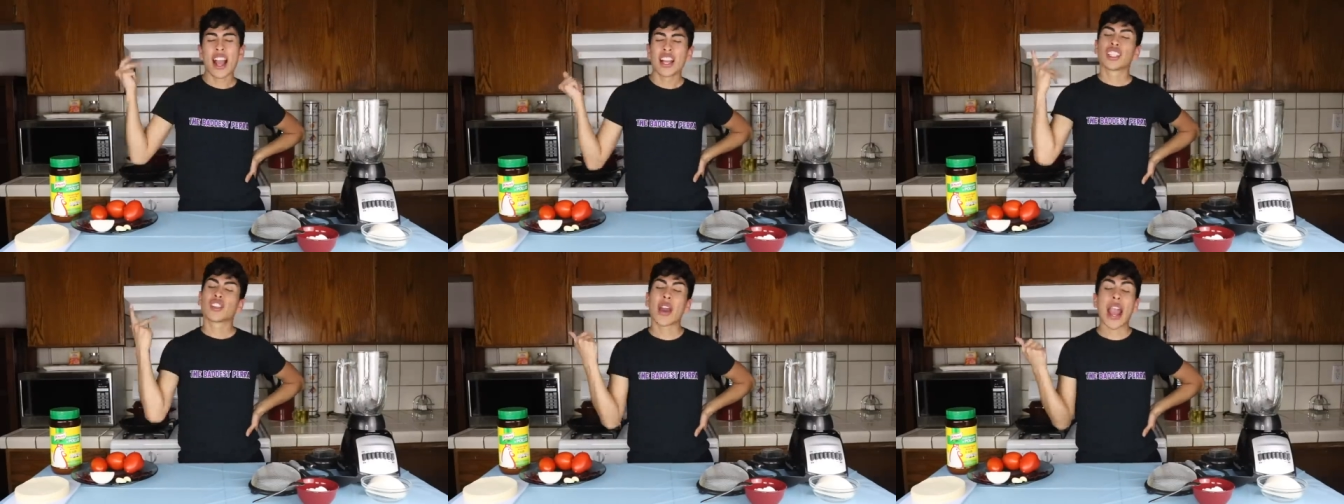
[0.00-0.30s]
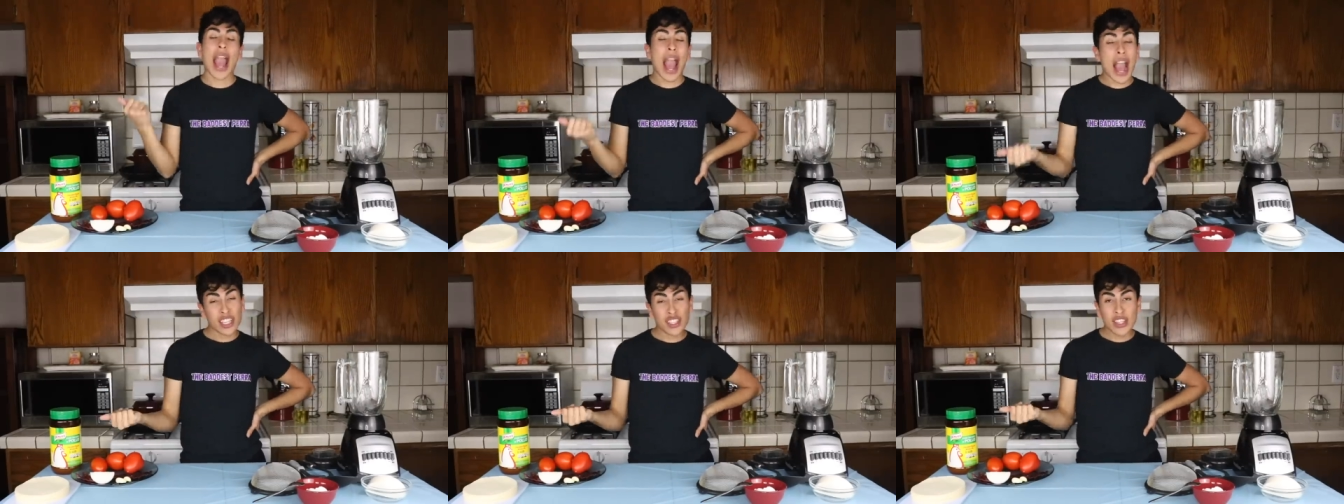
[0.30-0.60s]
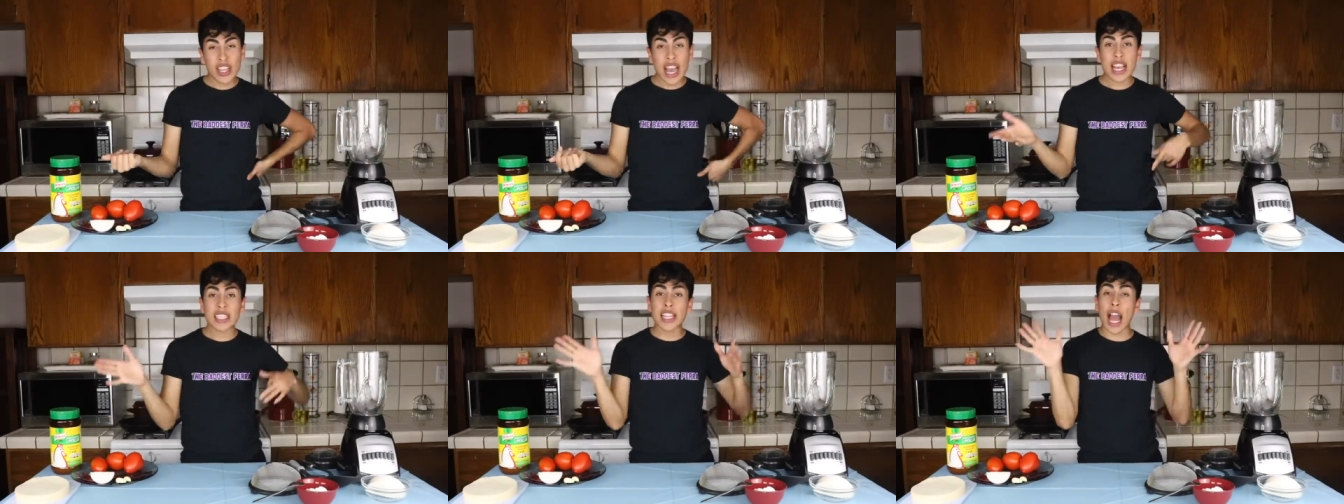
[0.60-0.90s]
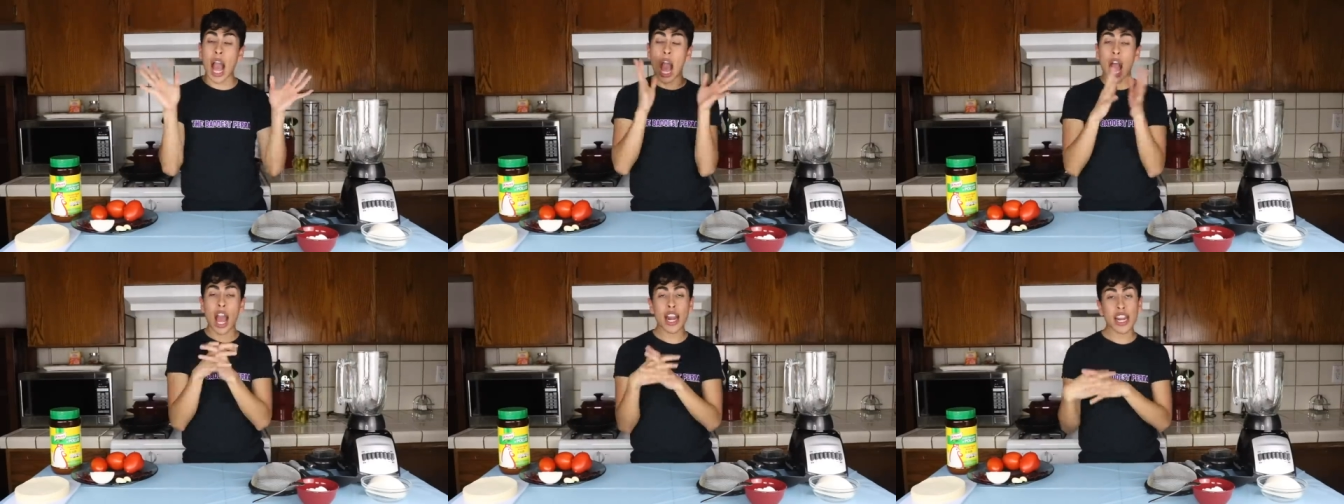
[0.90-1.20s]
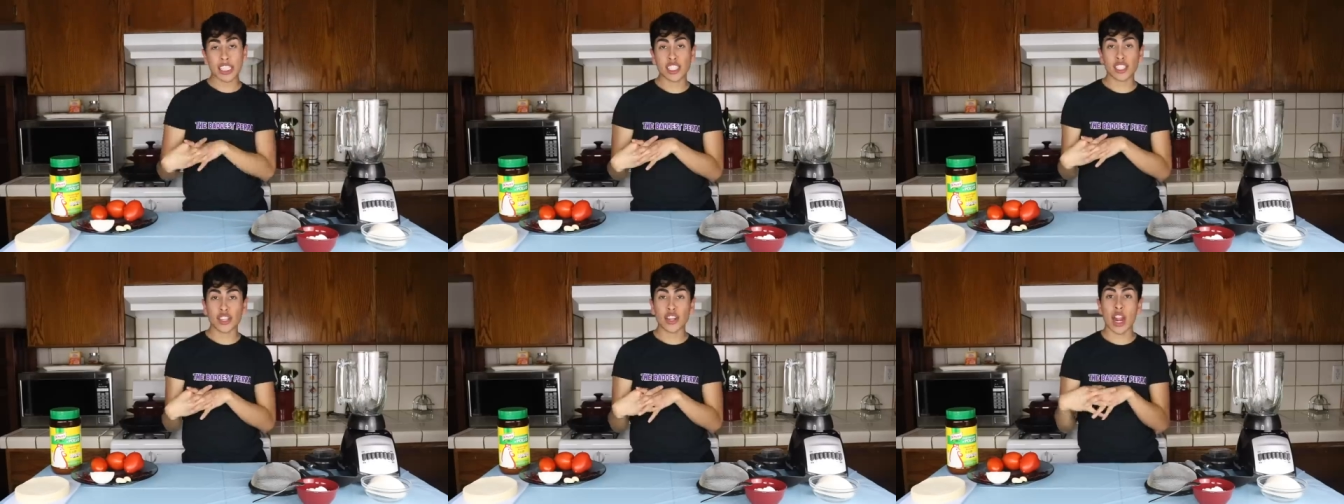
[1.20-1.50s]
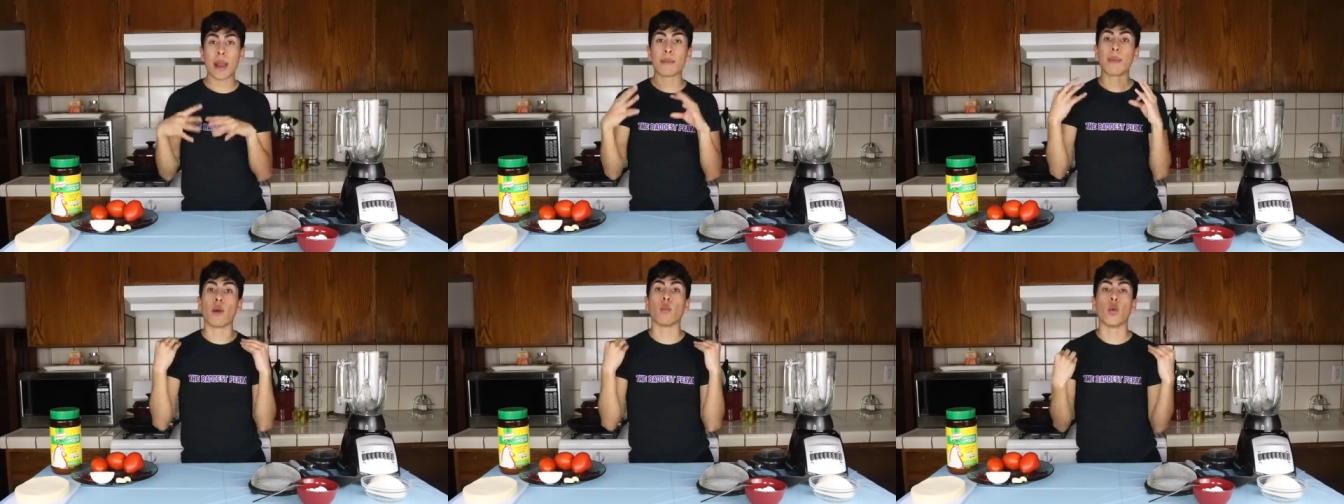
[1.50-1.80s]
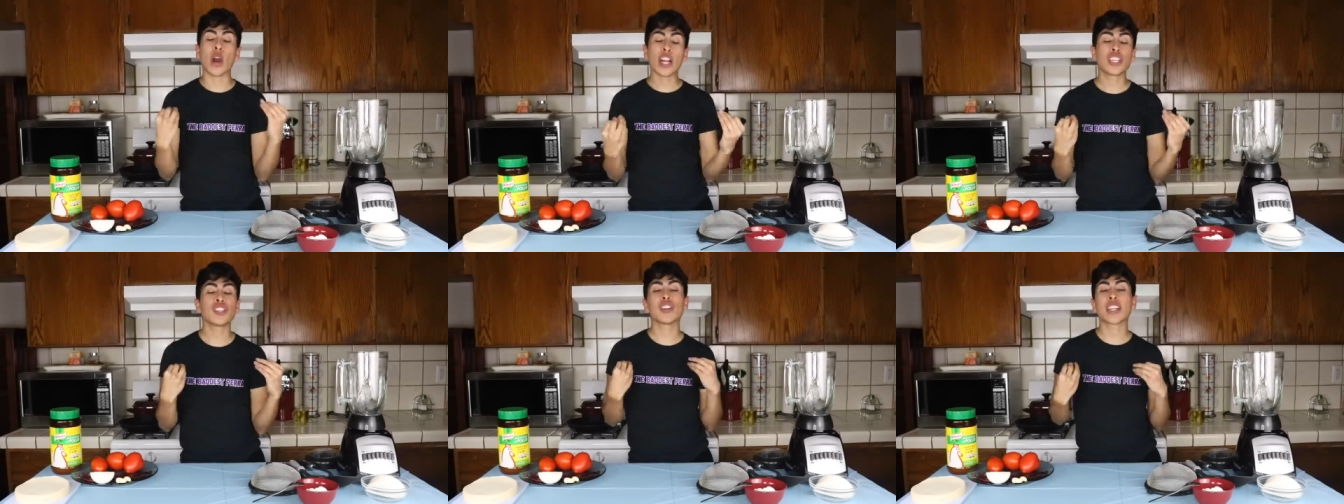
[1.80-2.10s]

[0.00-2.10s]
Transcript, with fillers: So I asked you guys on Instagram what